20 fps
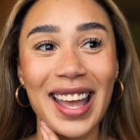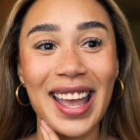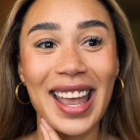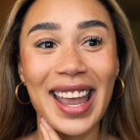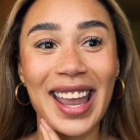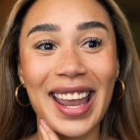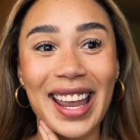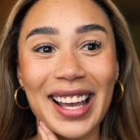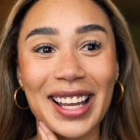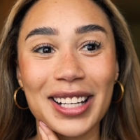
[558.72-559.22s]

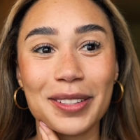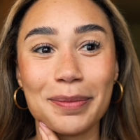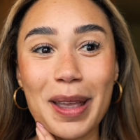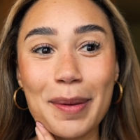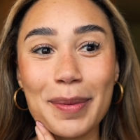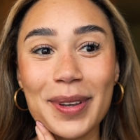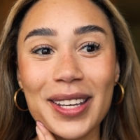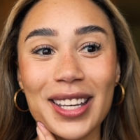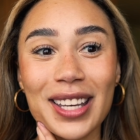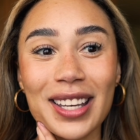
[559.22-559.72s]
and
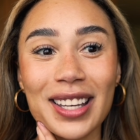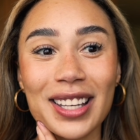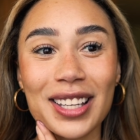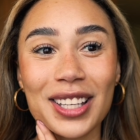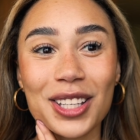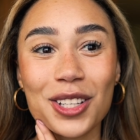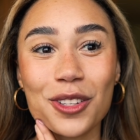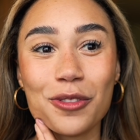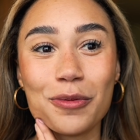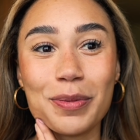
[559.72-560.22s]
maybe
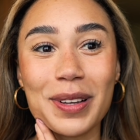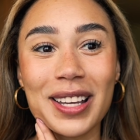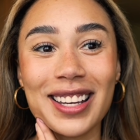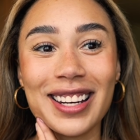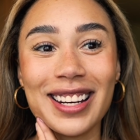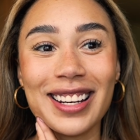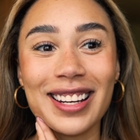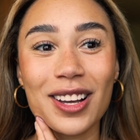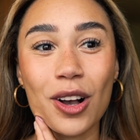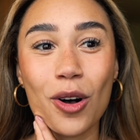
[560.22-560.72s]
you've
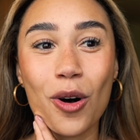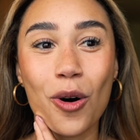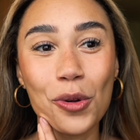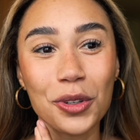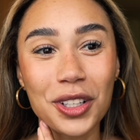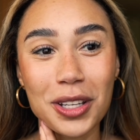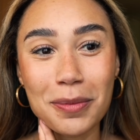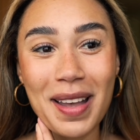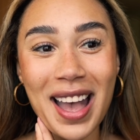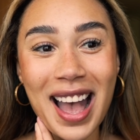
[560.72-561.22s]
been
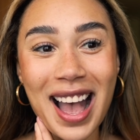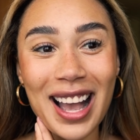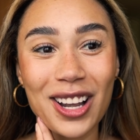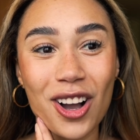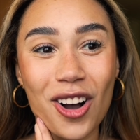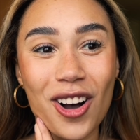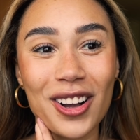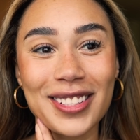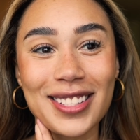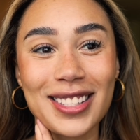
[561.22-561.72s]
holding back
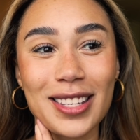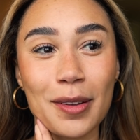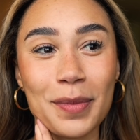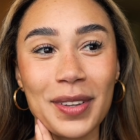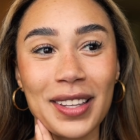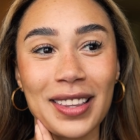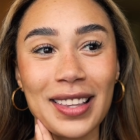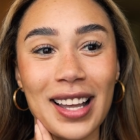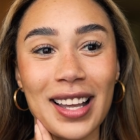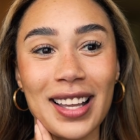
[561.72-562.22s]
on
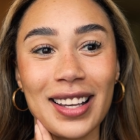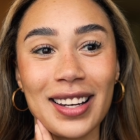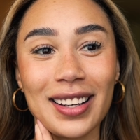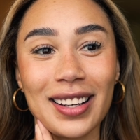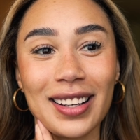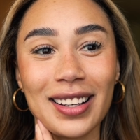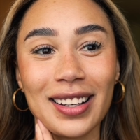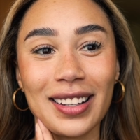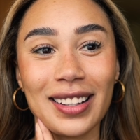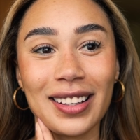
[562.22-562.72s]
something
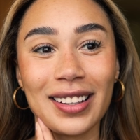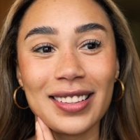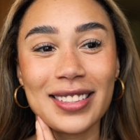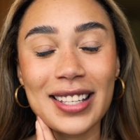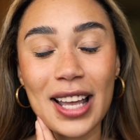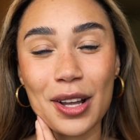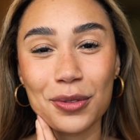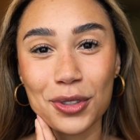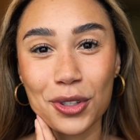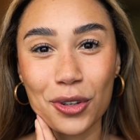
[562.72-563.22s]
that
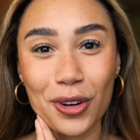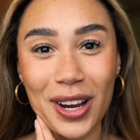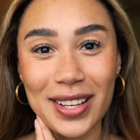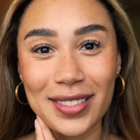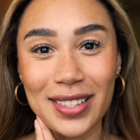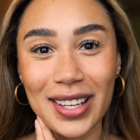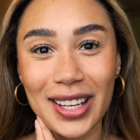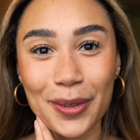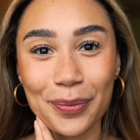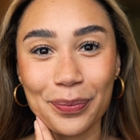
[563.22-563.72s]
sounds
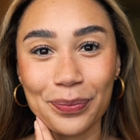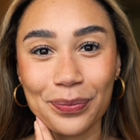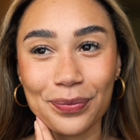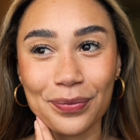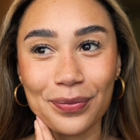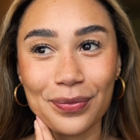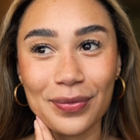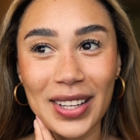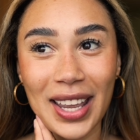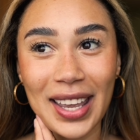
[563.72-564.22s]
crazy,
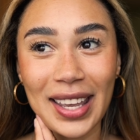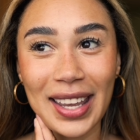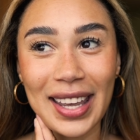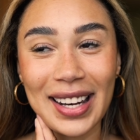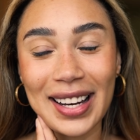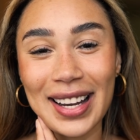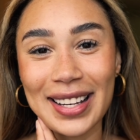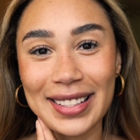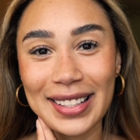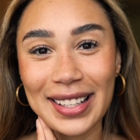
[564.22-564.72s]

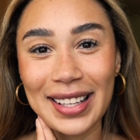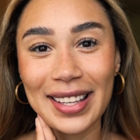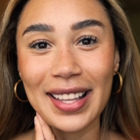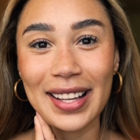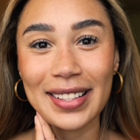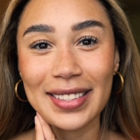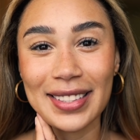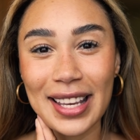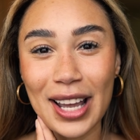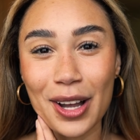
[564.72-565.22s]
an idea
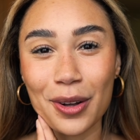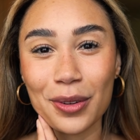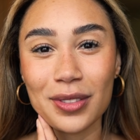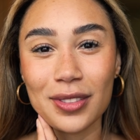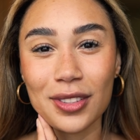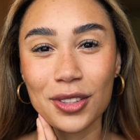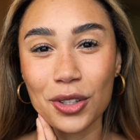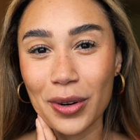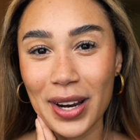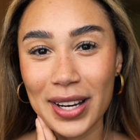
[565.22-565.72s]
that
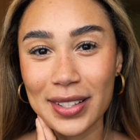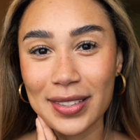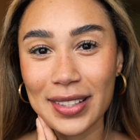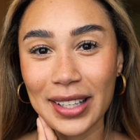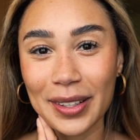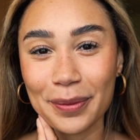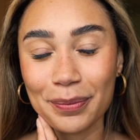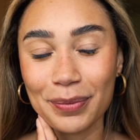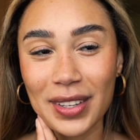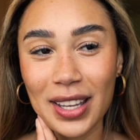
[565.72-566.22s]
sounds
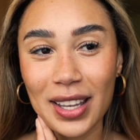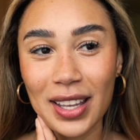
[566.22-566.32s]
crazy,